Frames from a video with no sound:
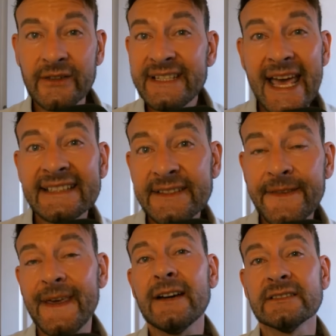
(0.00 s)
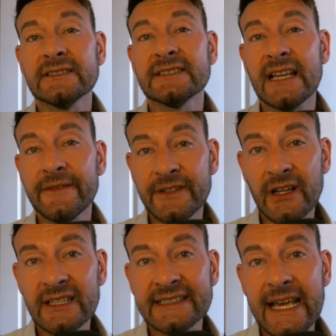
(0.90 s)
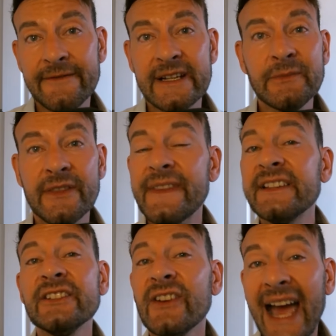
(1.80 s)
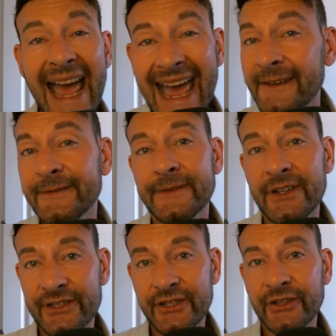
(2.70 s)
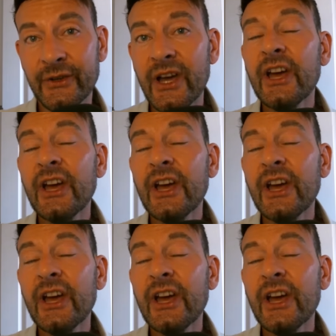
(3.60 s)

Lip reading: tens of thousands of dollars every month, then you have to